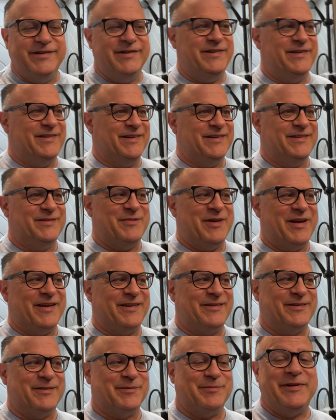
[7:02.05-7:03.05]
It doesn't
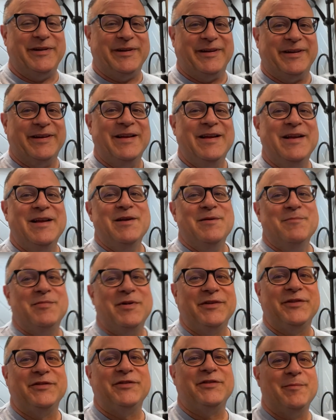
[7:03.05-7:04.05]
matter to me,
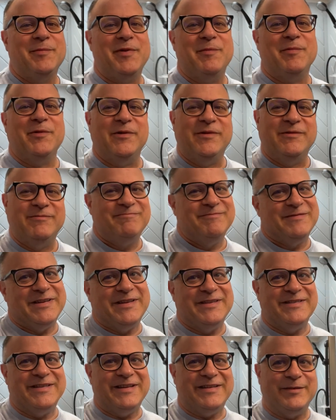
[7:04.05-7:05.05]
but to some people,
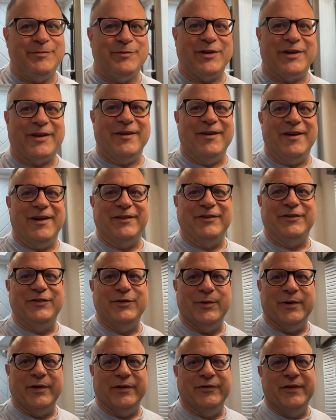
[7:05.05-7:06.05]
that seems like an odd
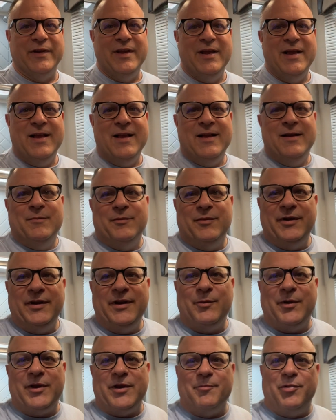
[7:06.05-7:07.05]
choice. Any
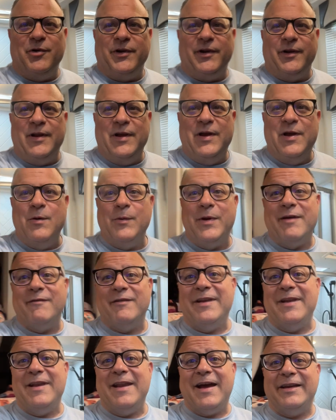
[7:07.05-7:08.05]
way you put it, we have a
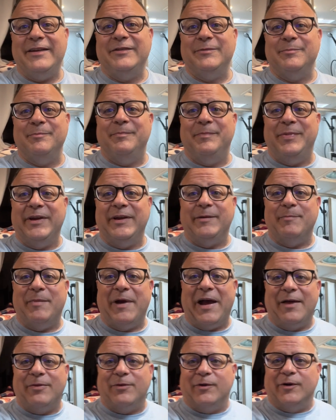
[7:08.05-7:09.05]
nice big
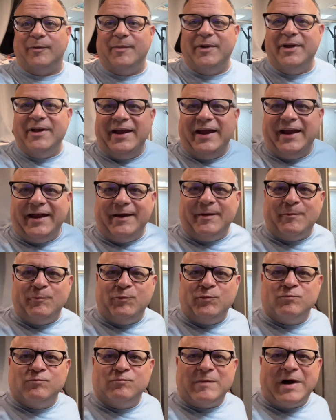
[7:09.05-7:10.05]
bathroom, and
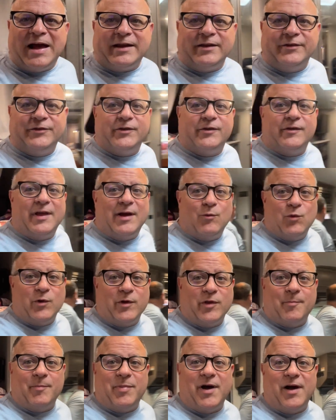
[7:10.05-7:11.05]
I consider that one
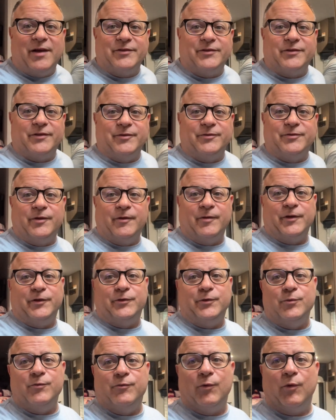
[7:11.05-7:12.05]
of the positives on the
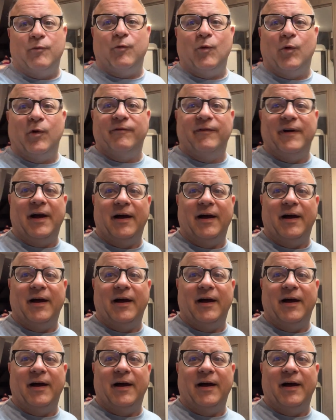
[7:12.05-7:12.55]
2445.